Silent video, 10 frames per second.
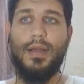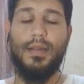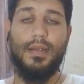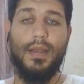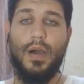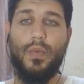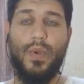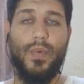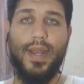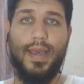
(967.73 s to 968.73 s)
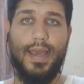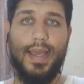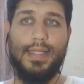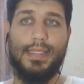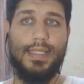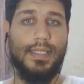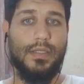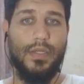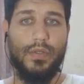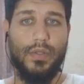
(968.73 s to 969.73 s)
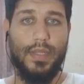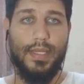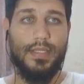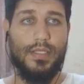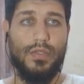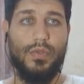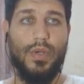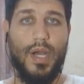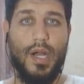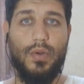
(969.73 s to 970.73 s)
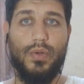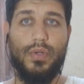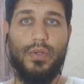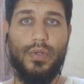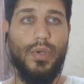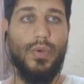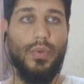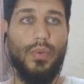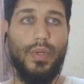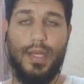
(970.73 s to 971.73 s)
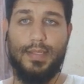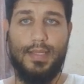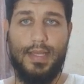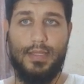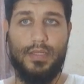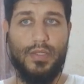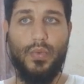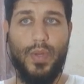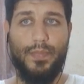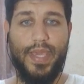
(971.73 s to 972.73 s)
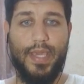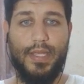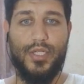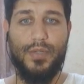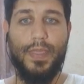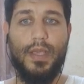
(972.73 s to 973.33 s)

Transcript: Now we want to add internal links to our new content, new web page.